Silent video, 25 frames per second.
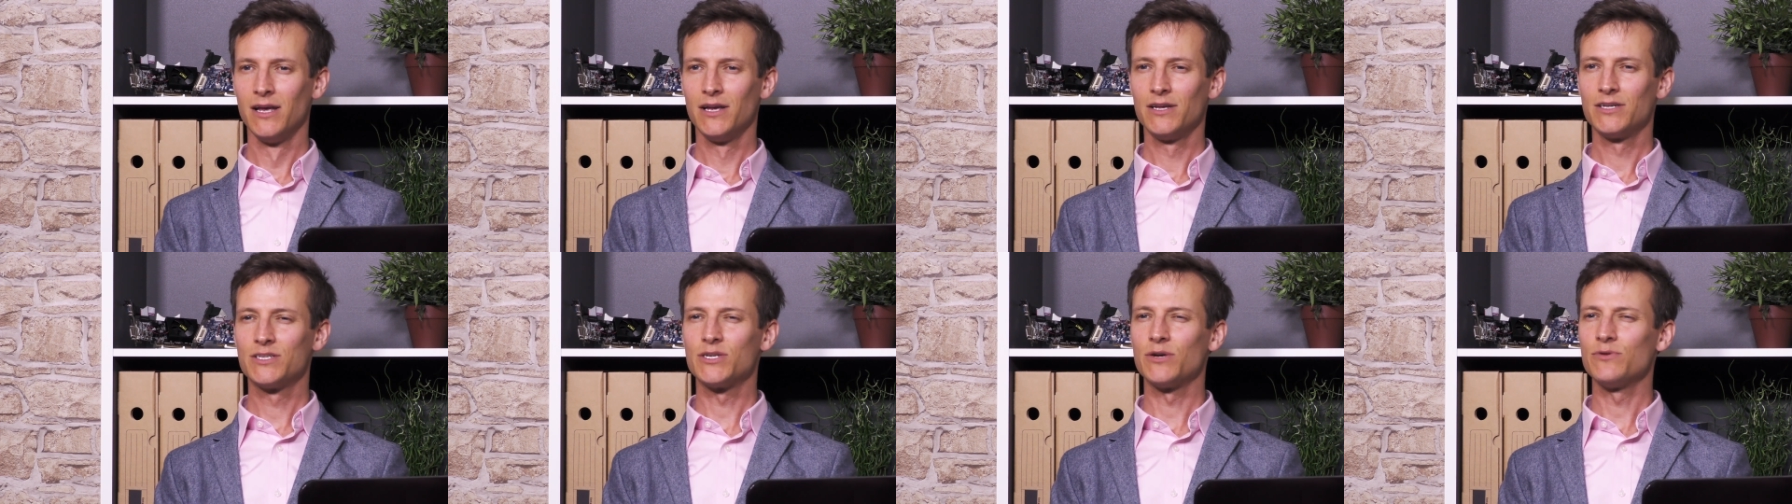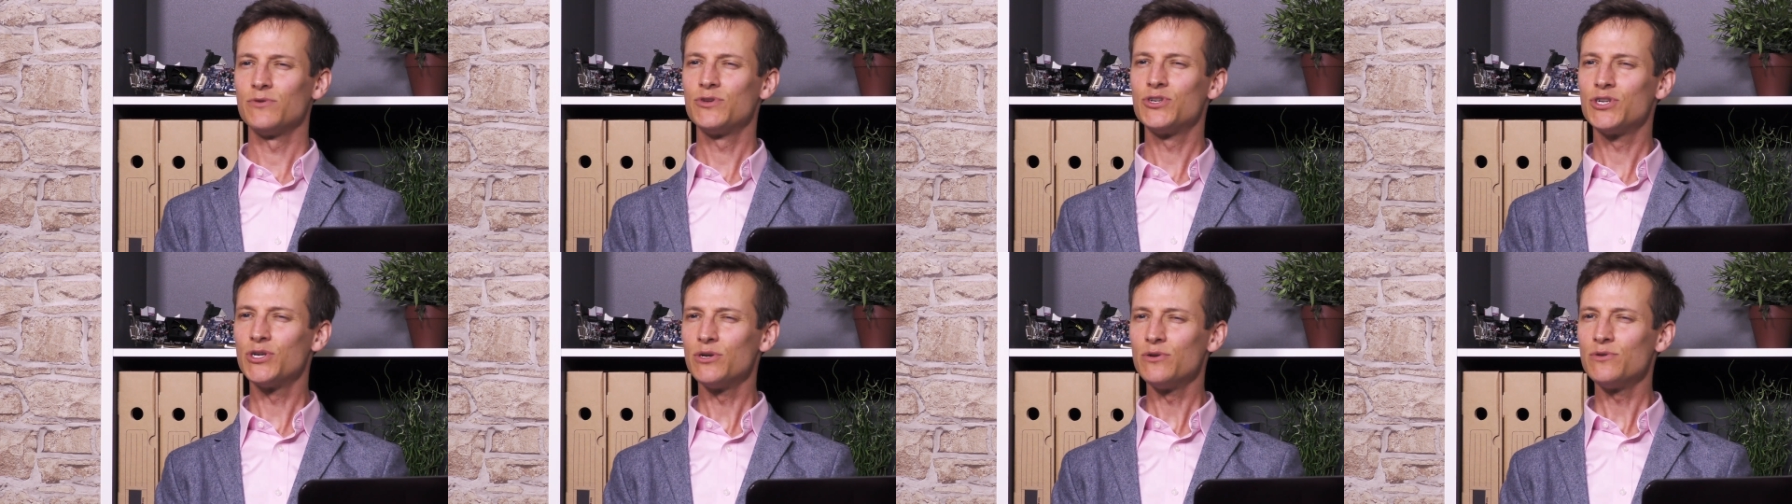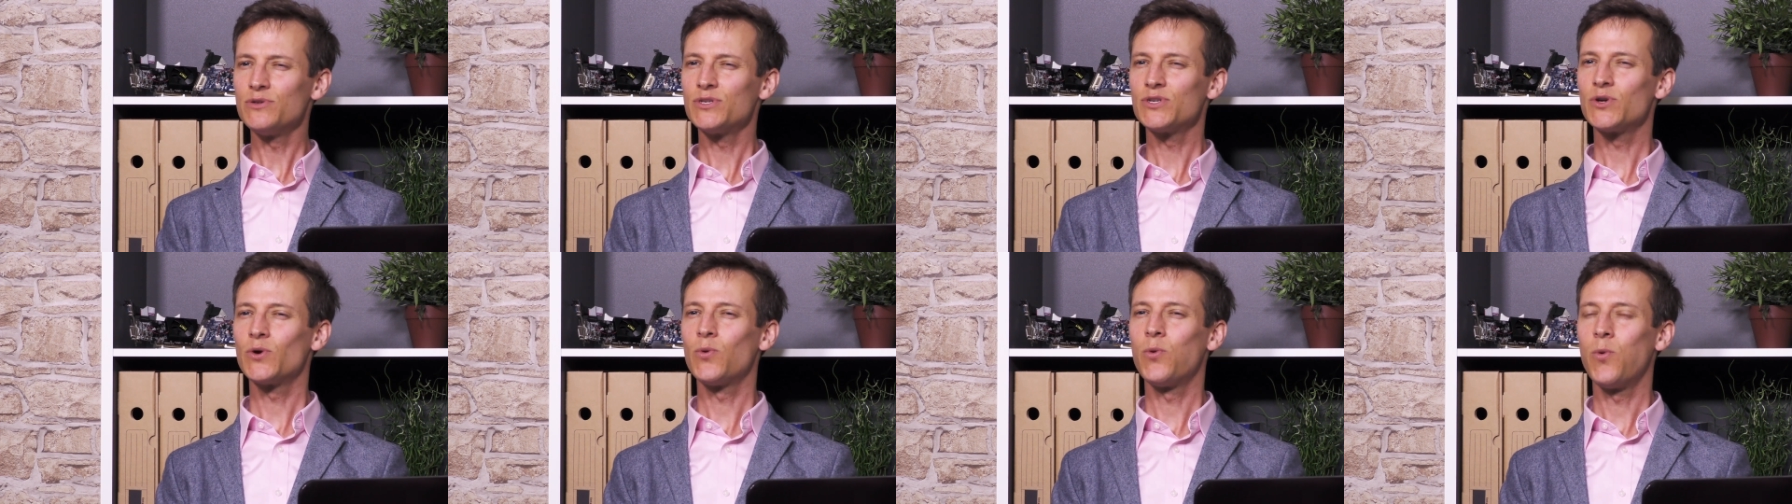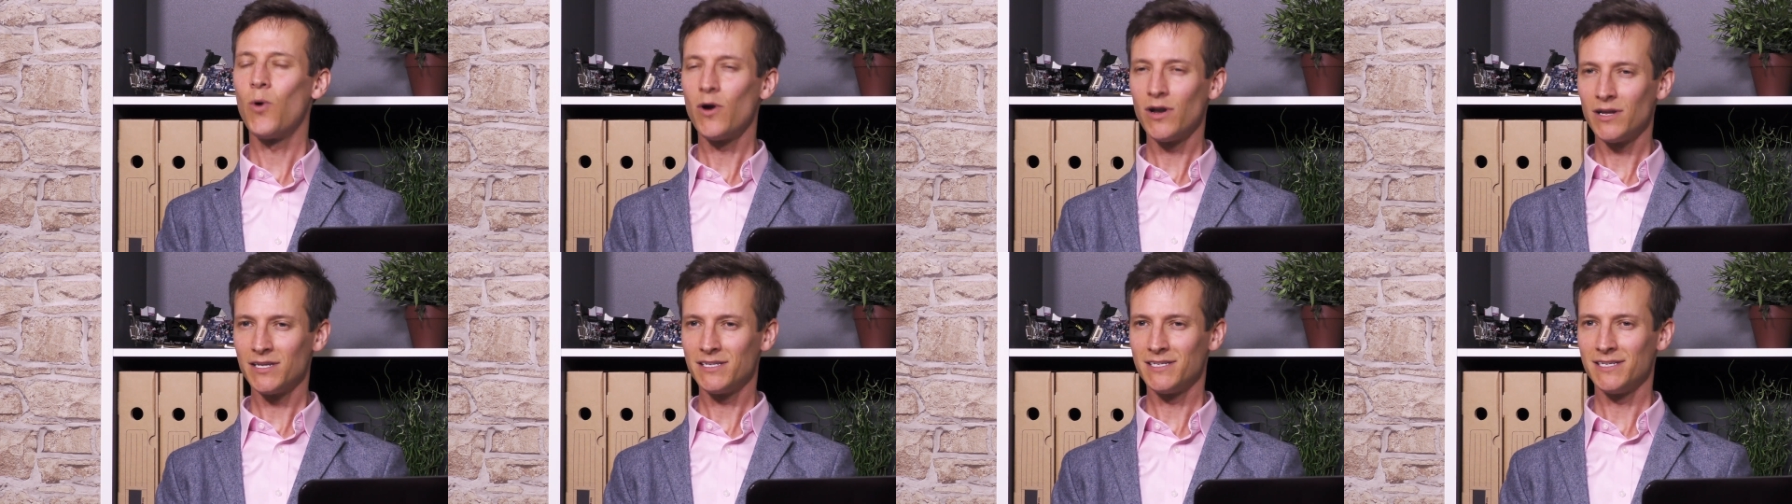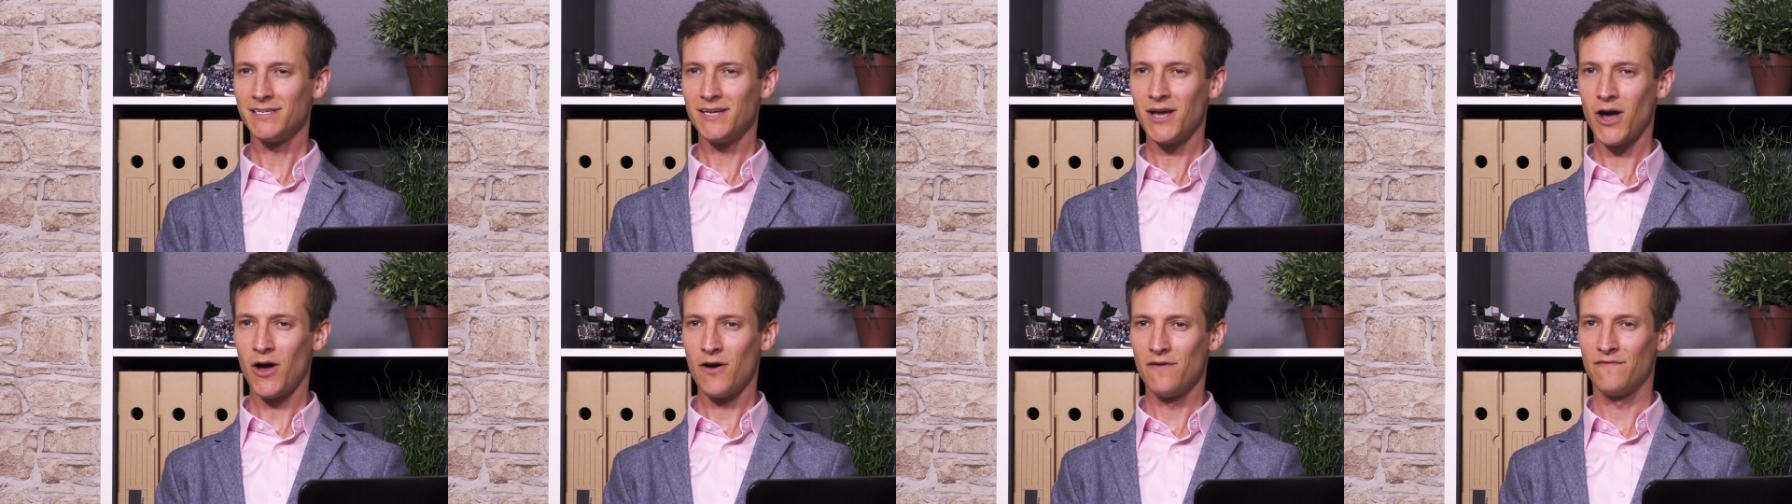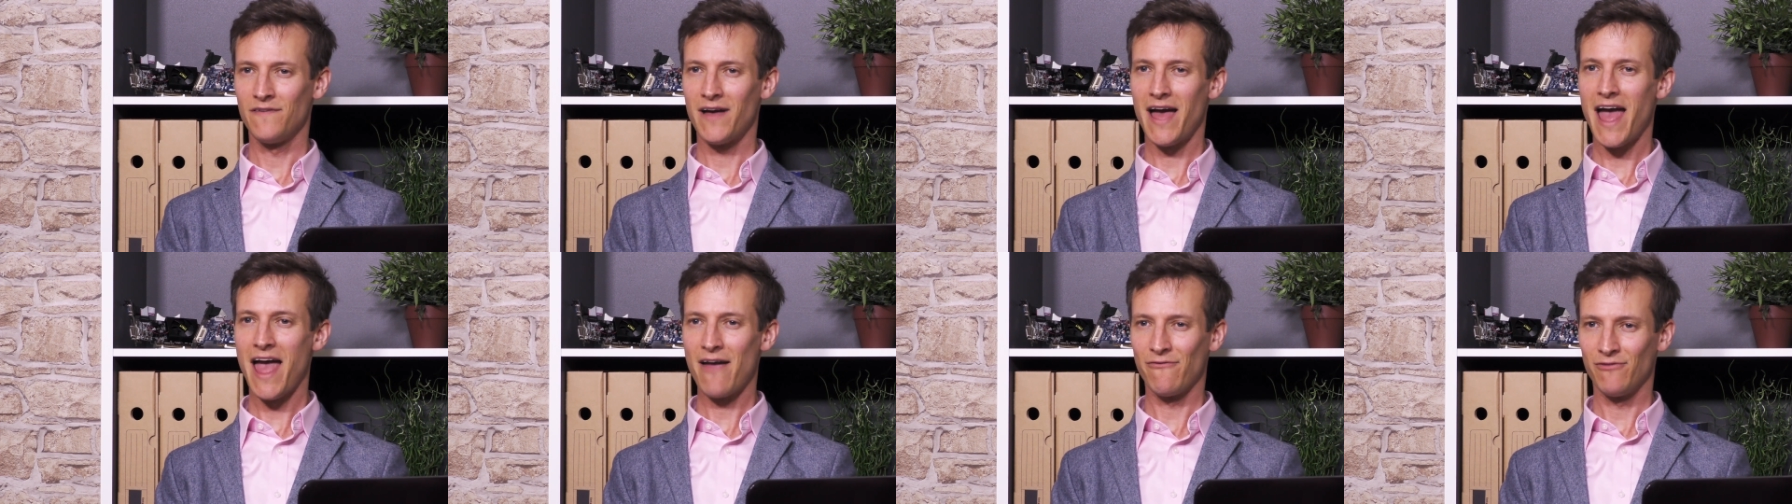so choose quality
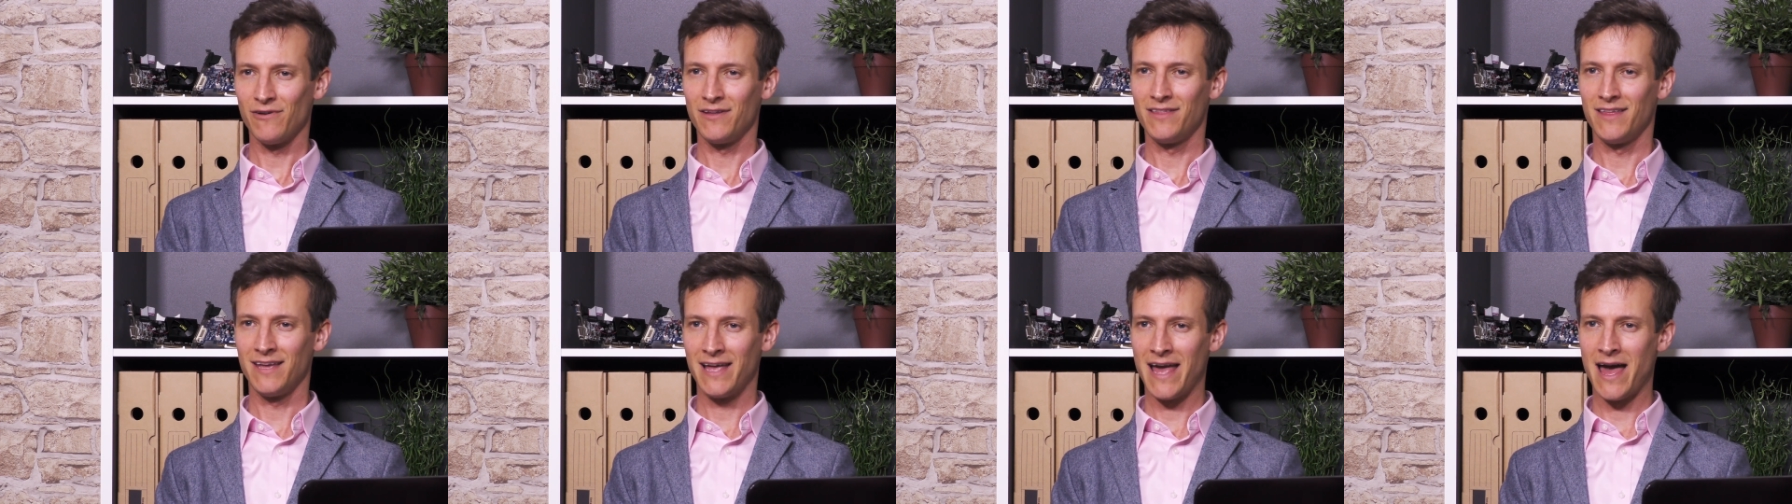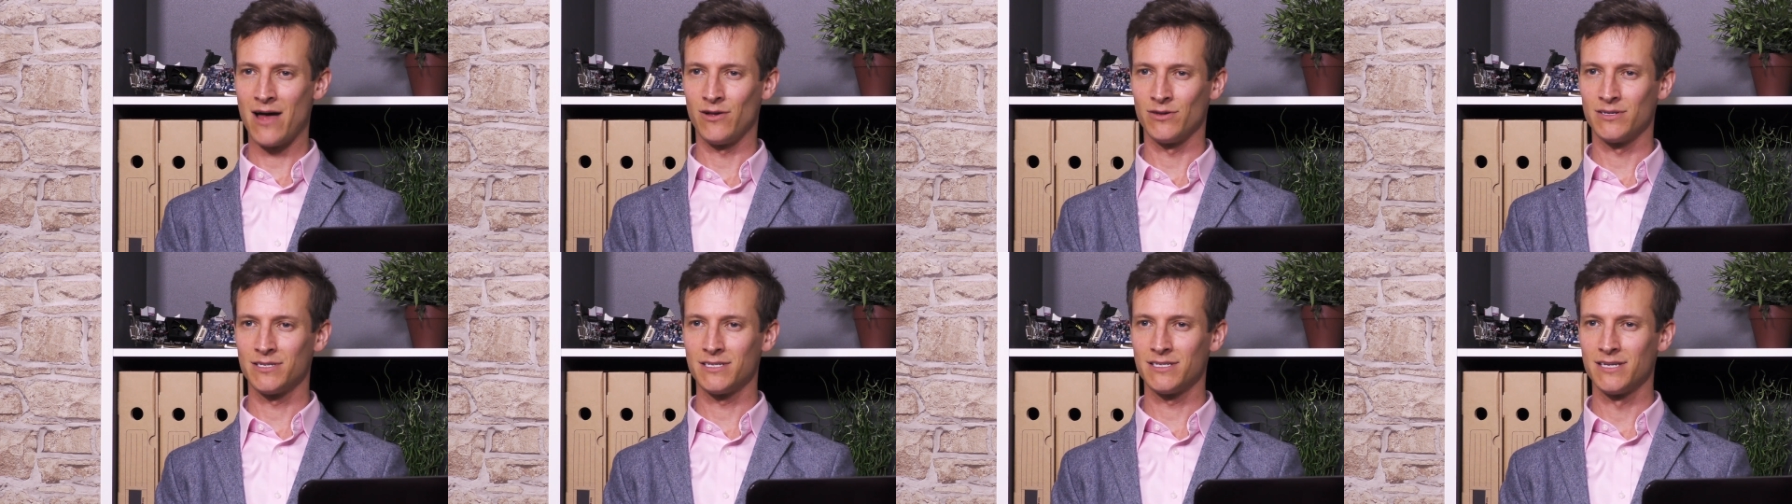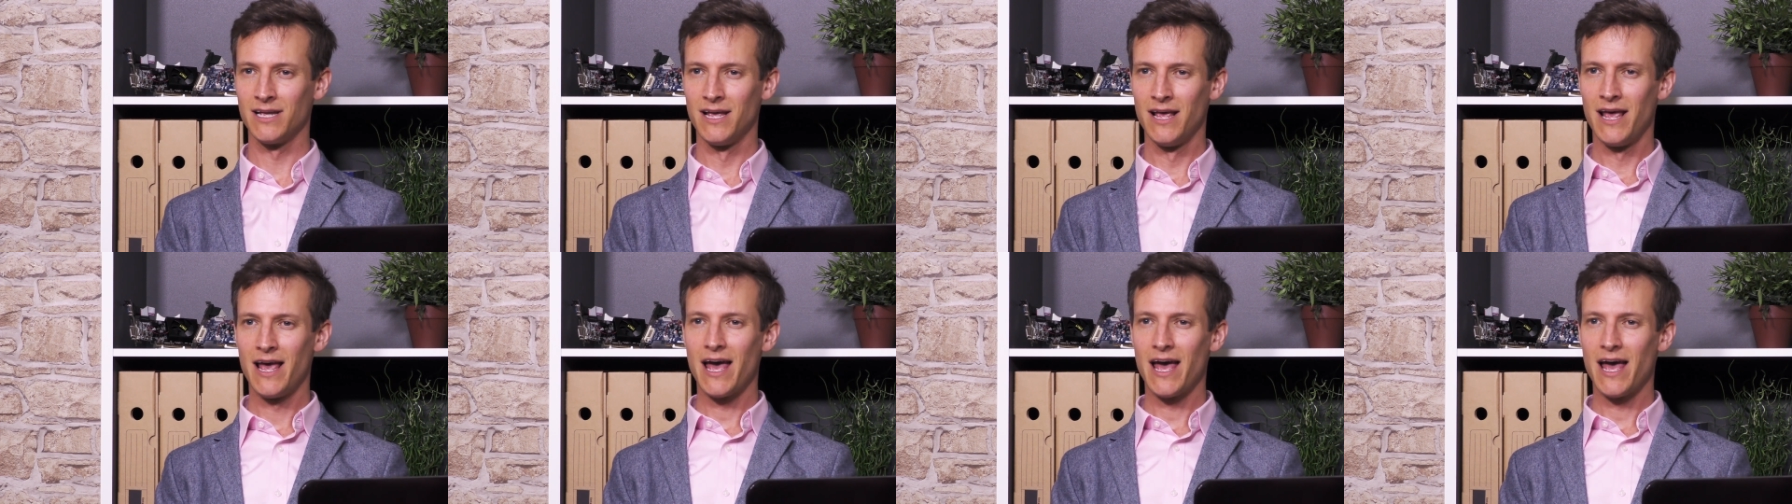over everything else